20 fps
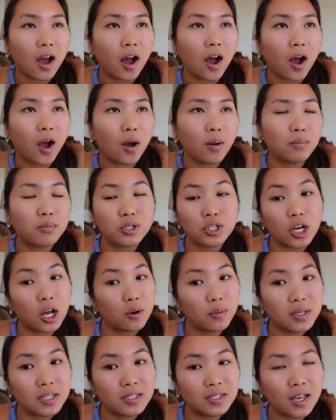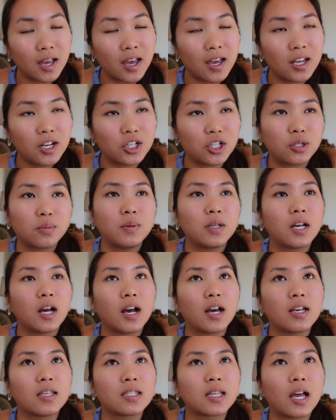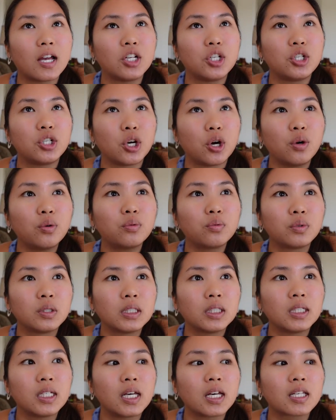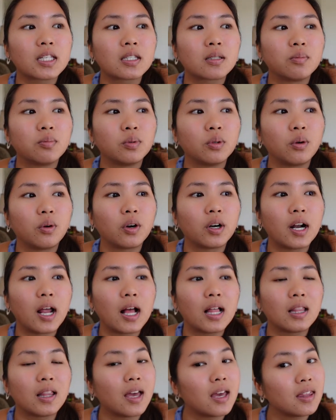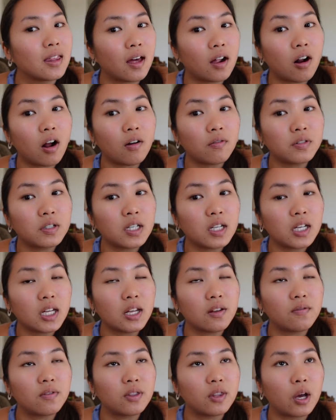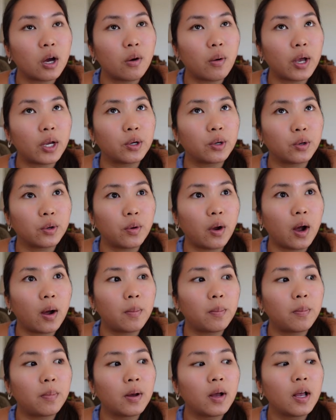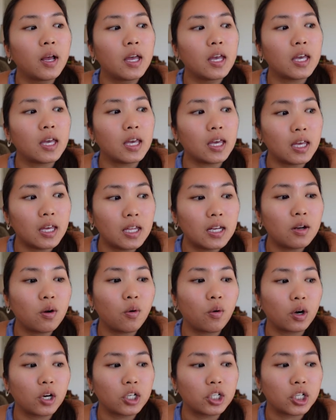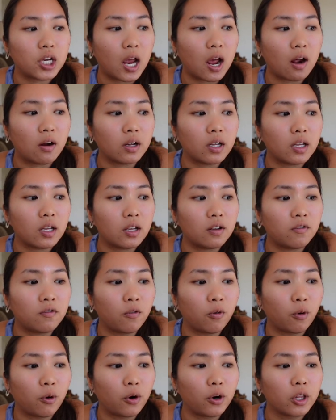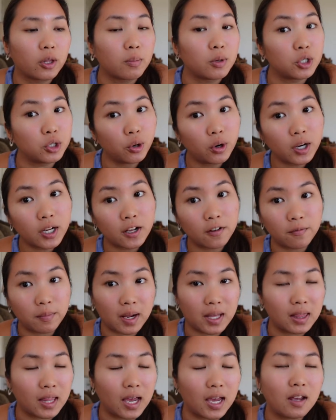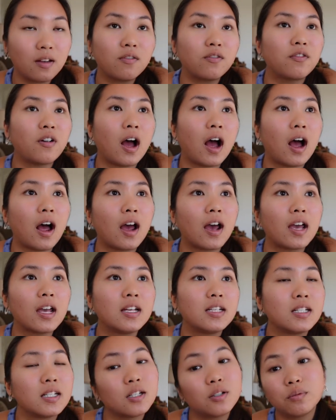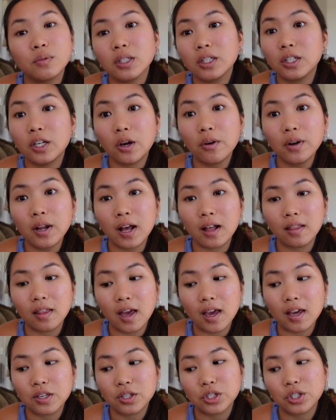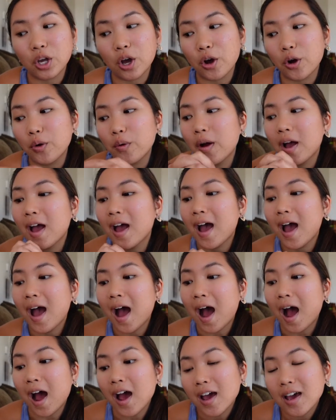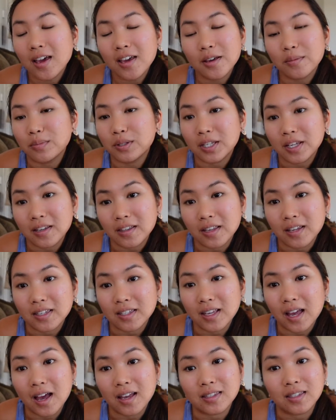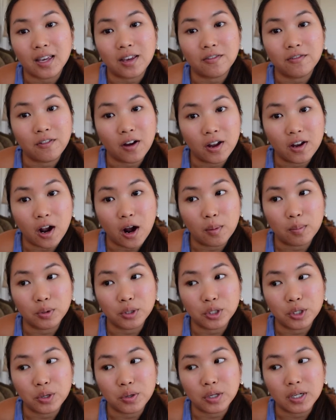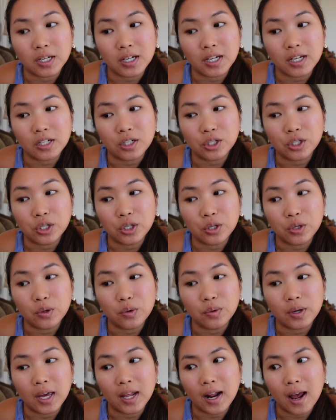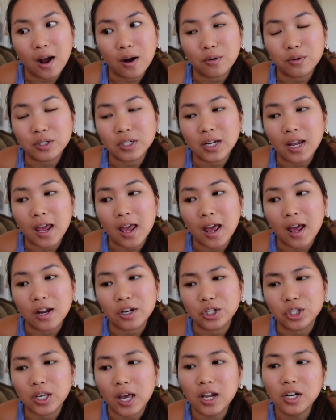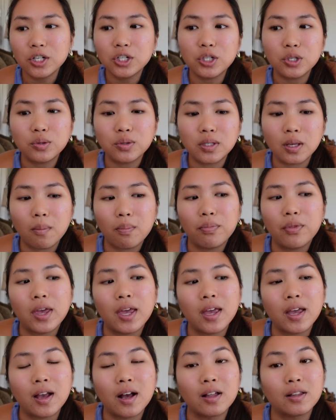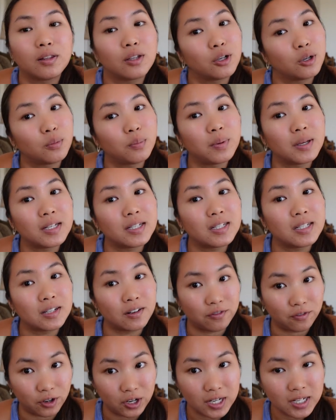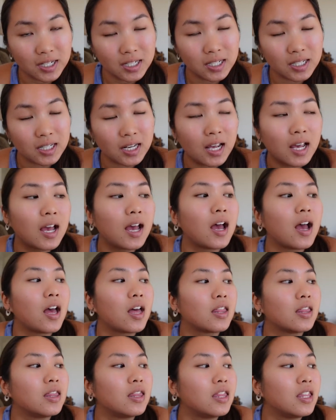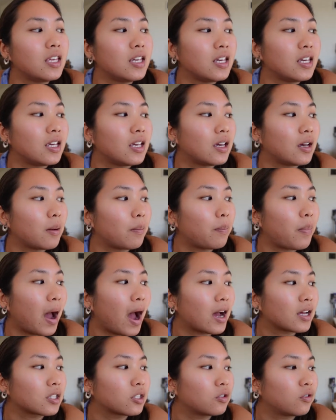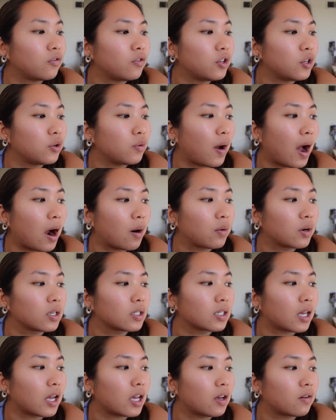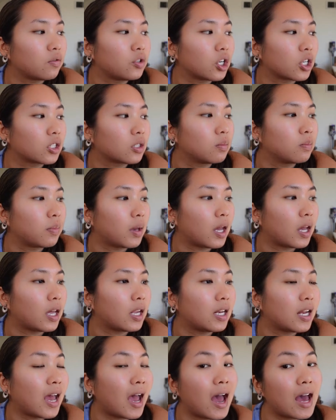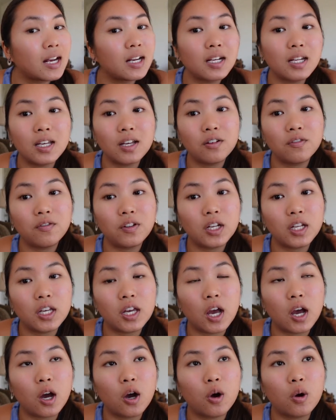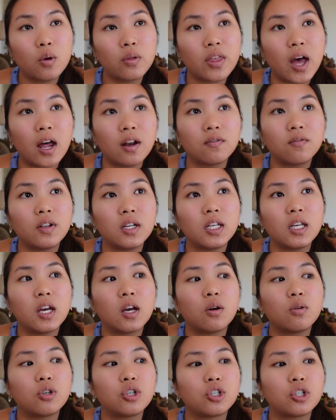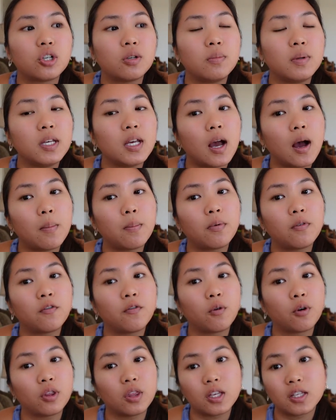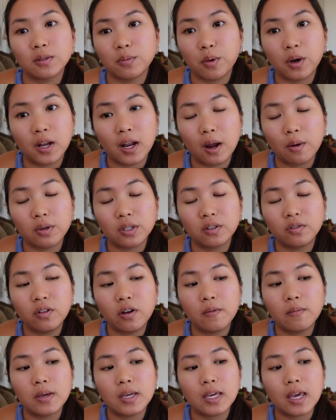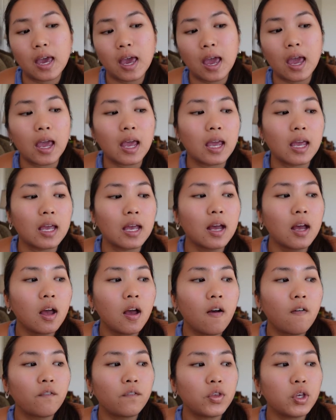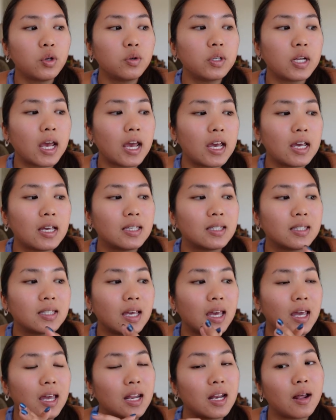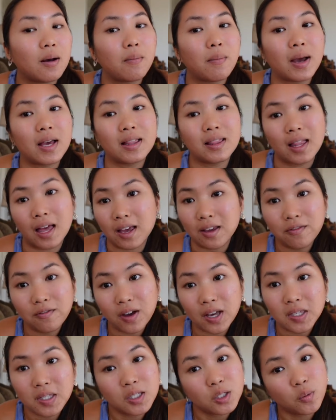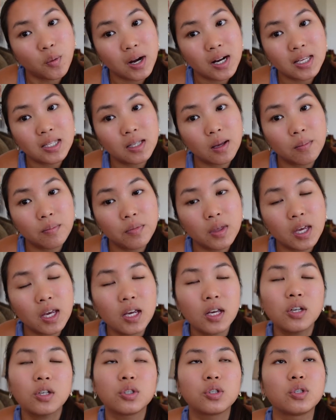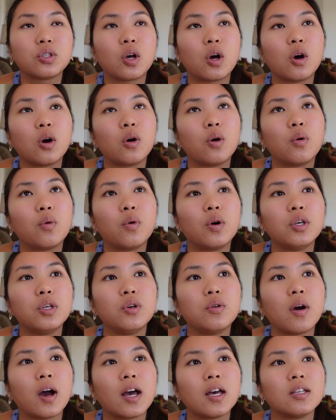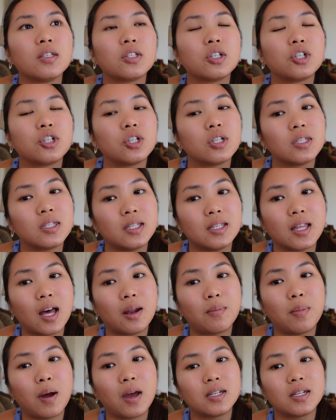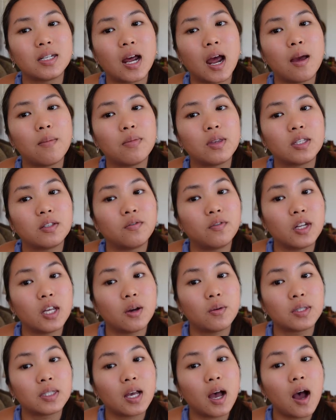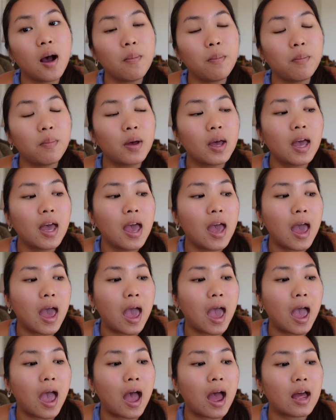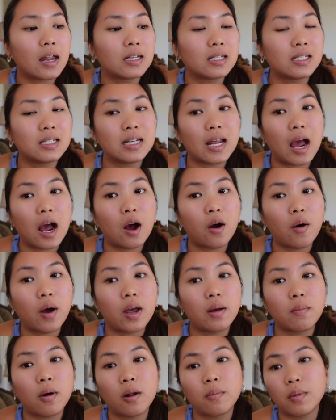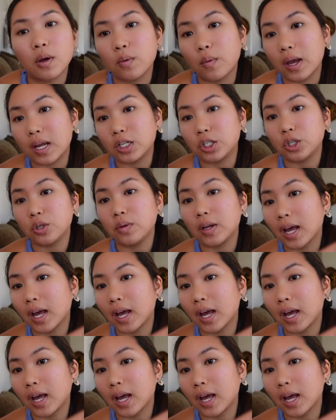um, shall we say, just because I don't really explore LA that often, even though I grew up in Orange County for the majority of my life, I didn't really go to LA. So I am seeing this as a fun opportunity to get out and just kind of do something a little bit different the past few hours I have just been editing a video. That video should be up before this one. I was filming a few days in my life as a 20 something so you guys should see that time this video is up and now I am on my way to